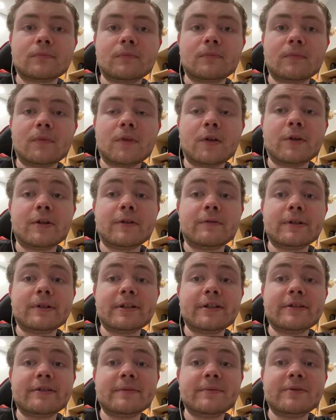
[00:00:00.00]
Alright, right
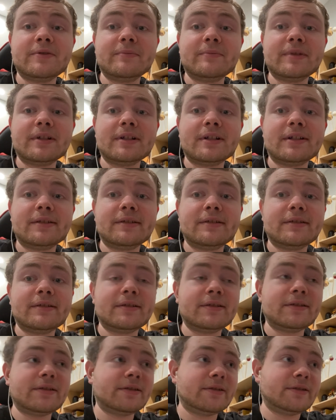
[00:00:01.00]
now I'm doing
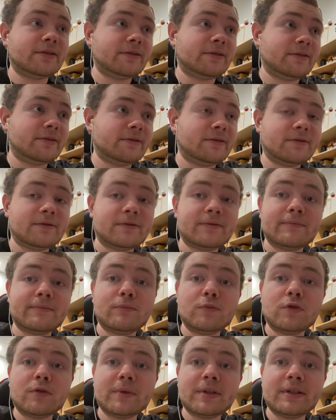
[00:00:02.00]

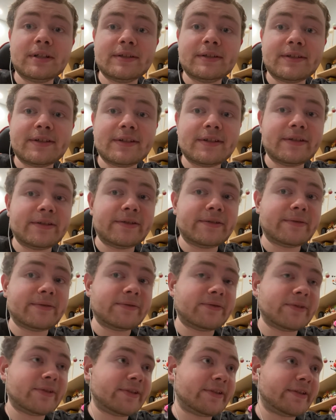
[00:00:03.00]
more behind the scenes for
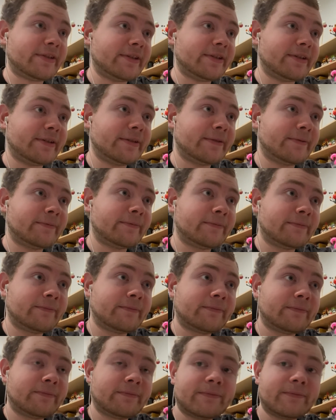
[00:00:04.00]
this
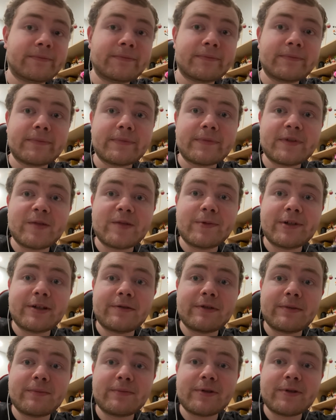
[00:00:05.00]

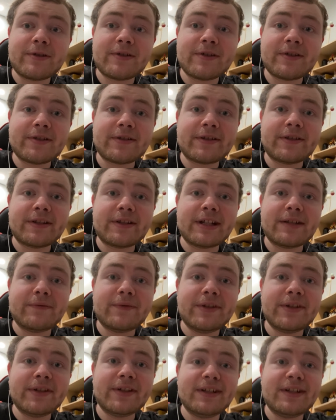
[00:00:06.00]
Spider-Man project. I haven't
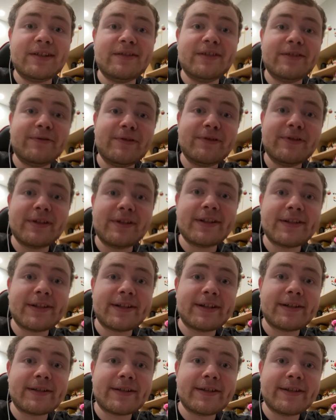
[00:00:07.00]
done anything with it because I
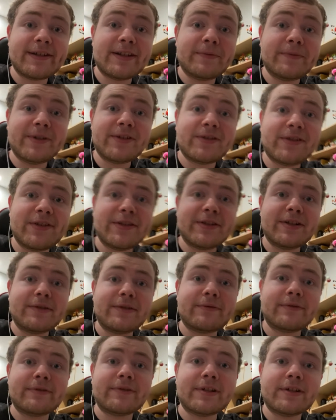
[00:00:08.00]
got sick of a bunch of
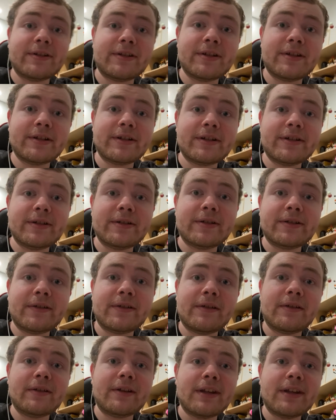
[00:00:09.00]
stuff in there, yada yada.